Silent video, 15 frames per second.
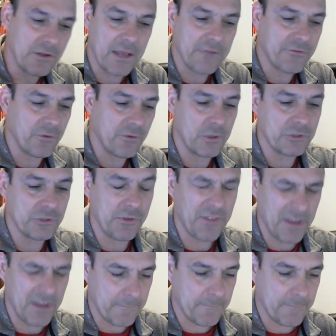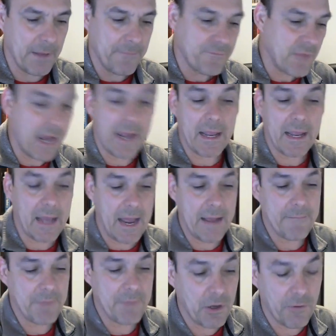as to what you think. But I
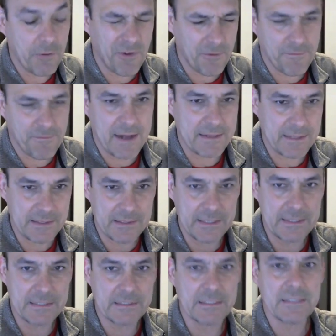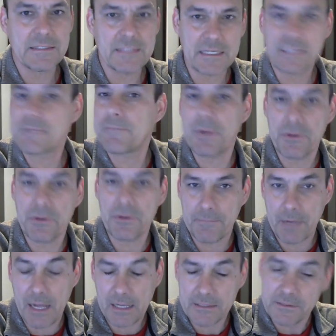happen to know for a fact that these 6 building
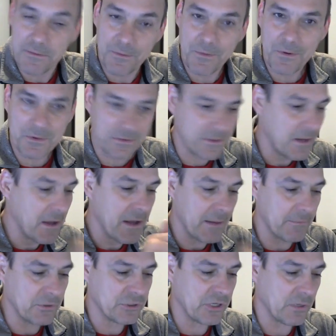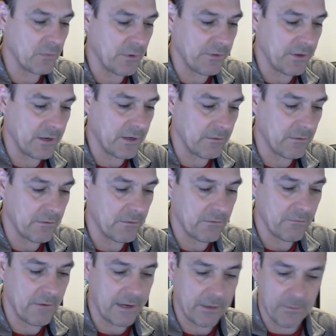blocks work. I'm going to share them with you here
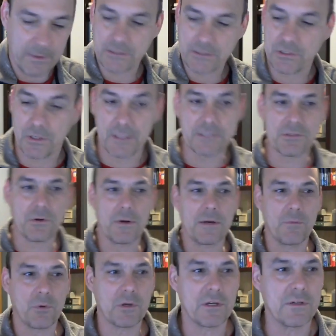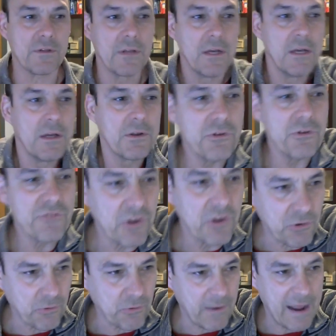right quick. So let's go ahead. We're going to use a
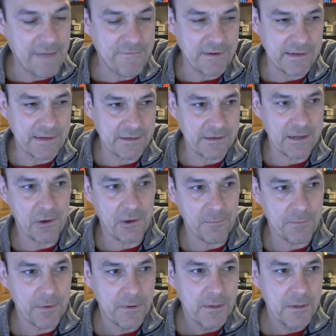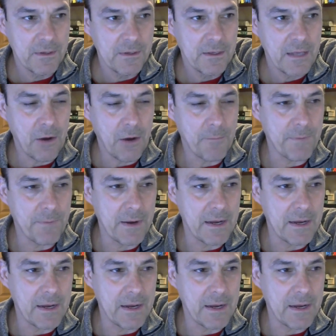little graphic here to help